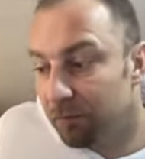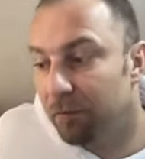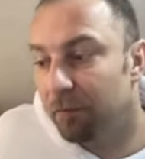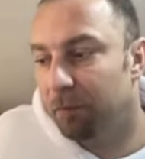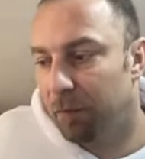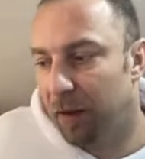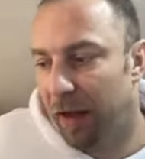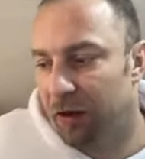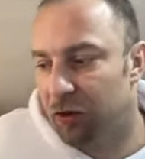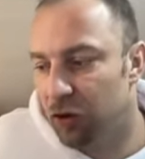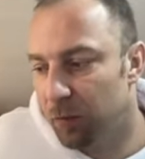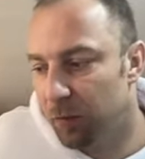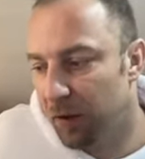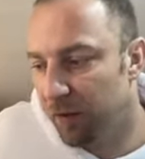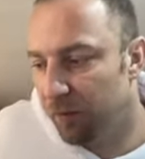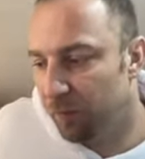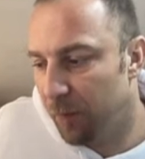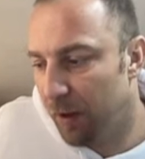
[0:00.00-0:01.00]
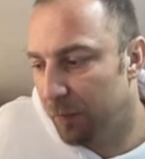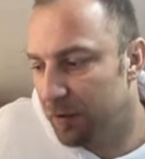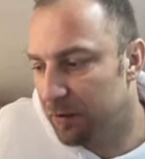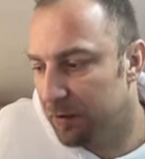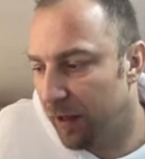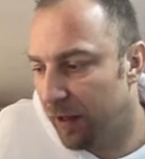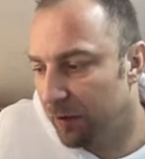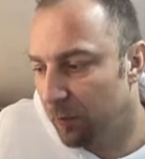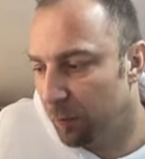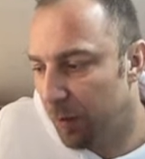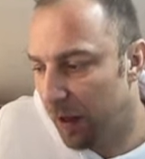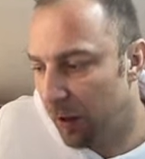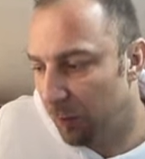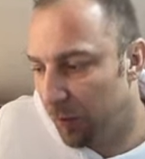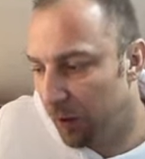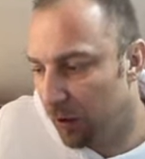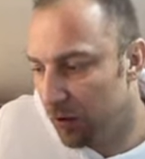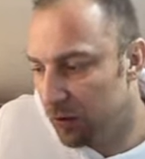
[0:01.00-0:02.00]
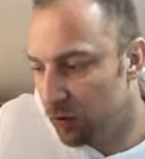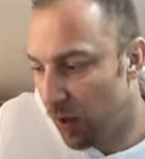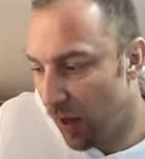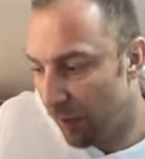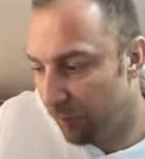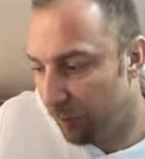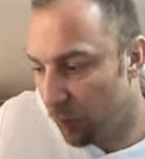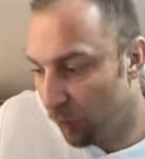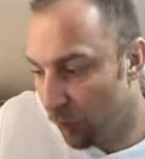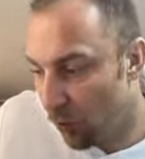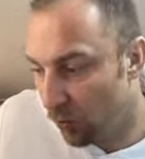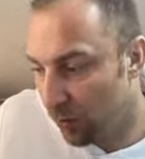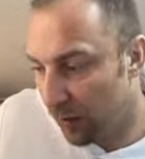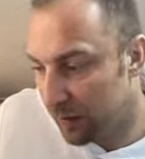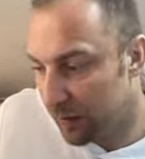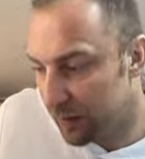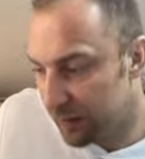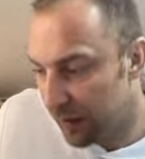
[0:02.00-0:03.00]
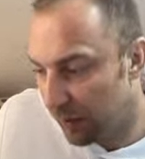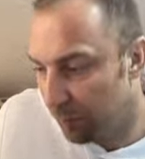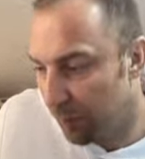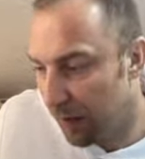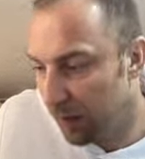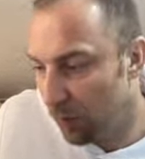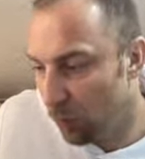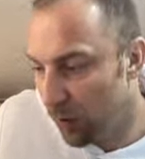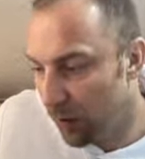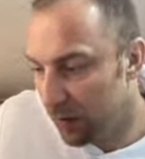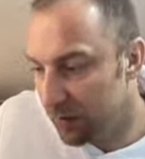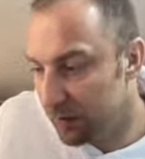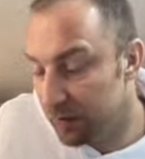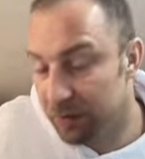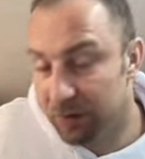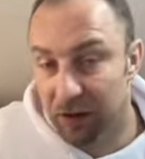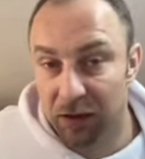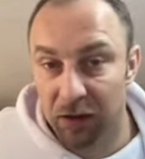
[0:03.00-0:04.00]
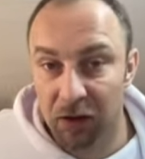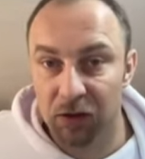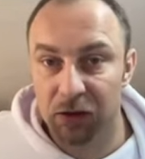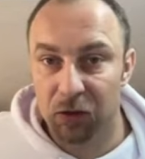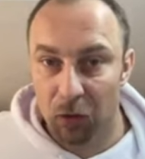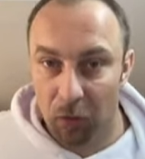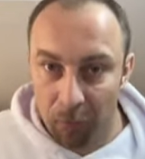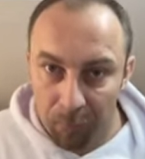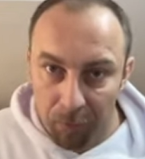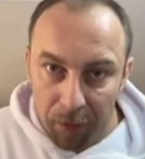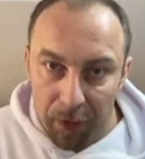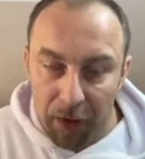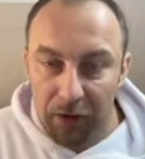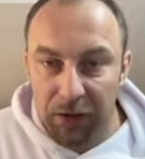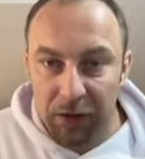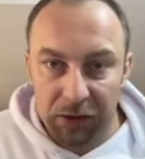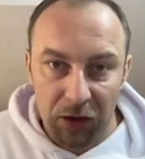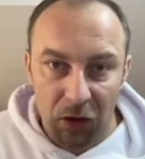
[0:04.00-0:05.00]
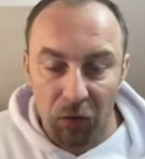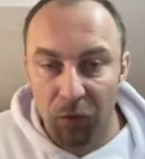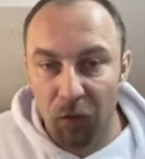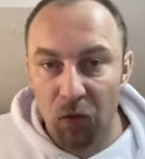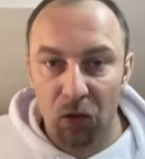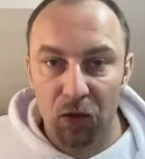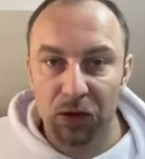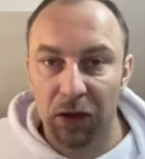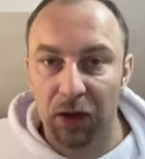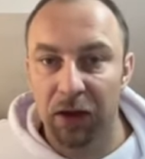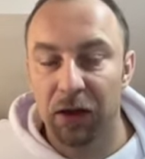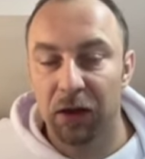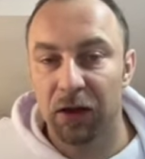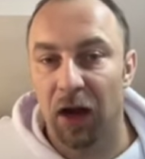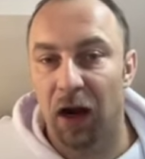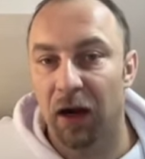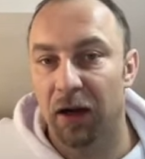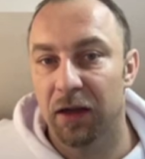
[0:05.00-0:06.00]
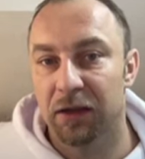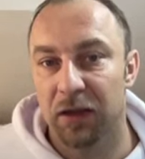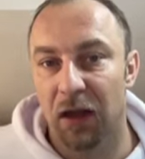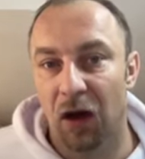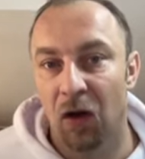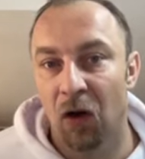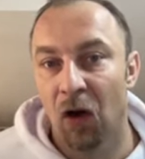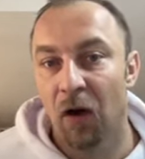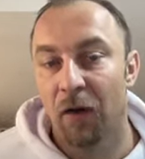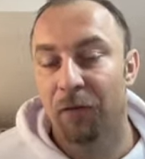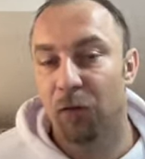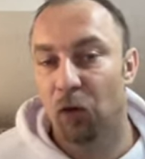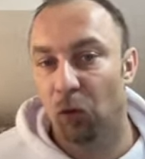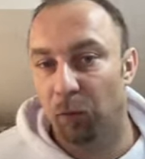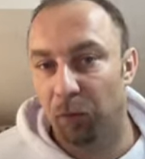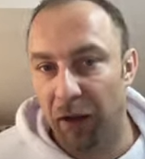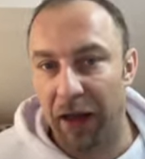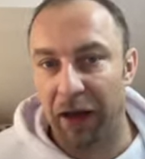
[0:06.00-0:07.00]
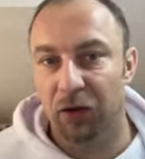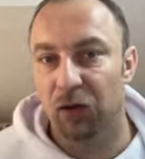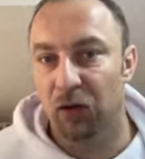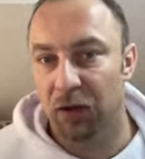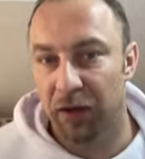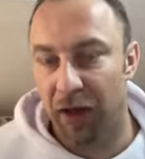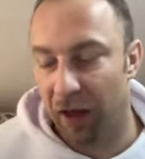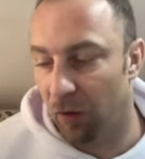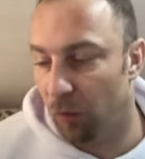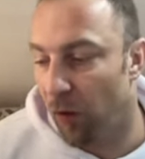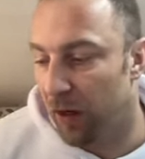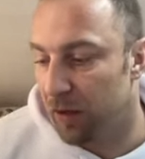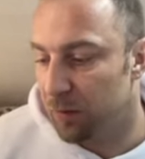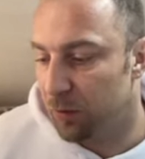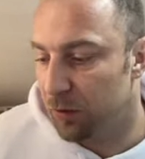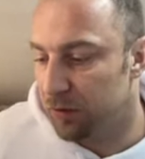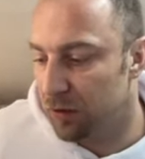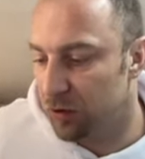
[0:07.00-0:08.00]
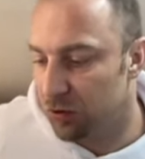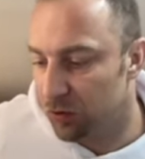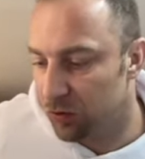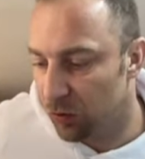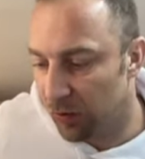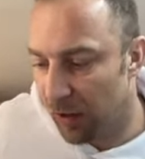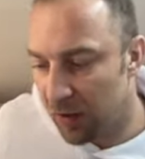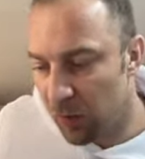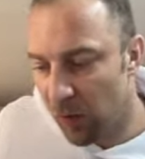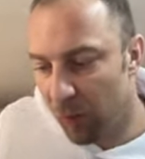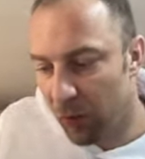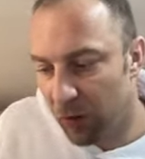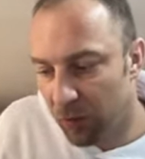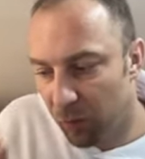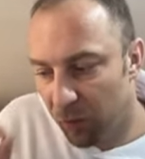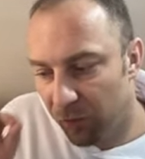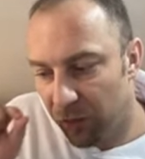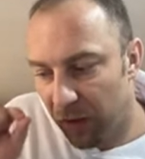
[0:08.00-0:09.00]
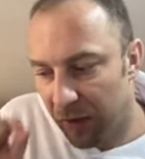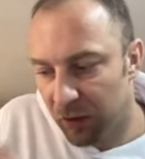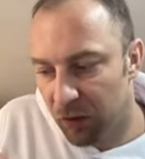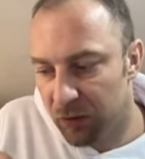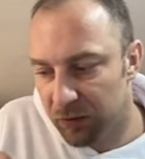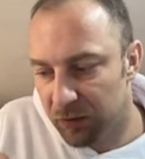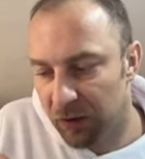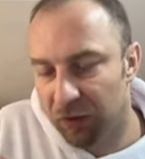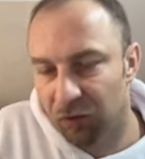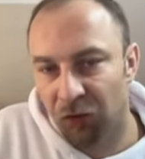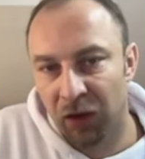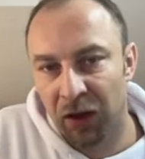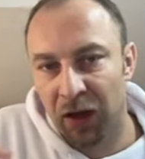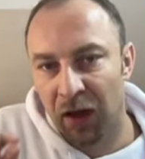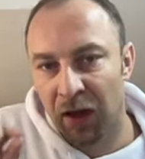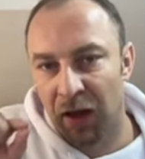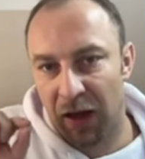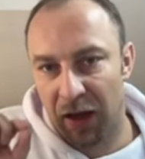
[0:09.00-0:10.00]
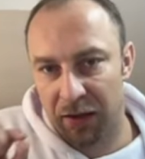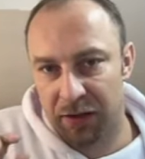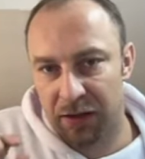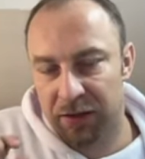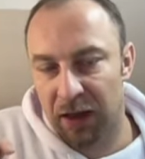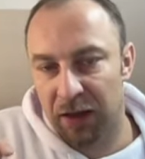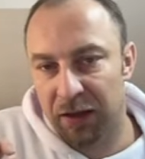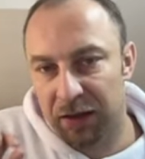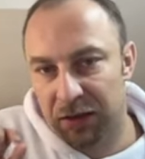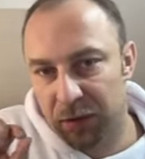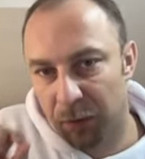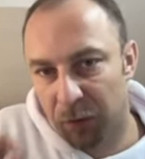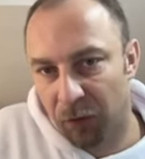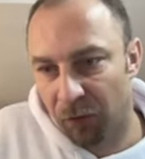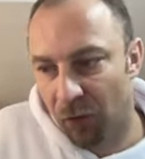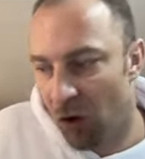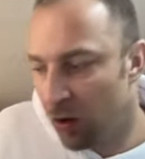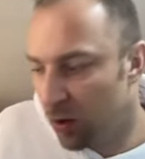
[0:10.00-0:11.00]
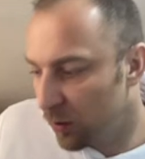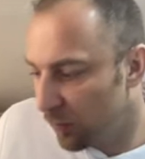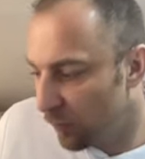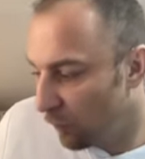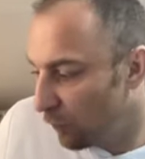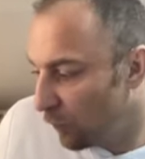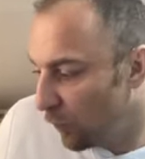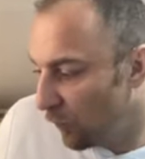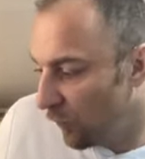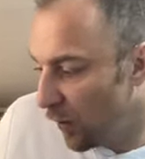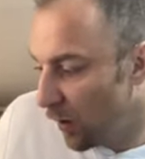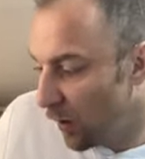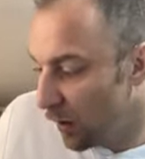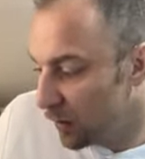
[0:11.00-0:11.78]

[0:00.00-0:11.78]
black should be even maybe slightly better, because you have provoked, as I said, many weaknesses here. So these are of course clear targets now for black to attack white's position. So that's why with the move knight to c three, as I said, it's a provocative move.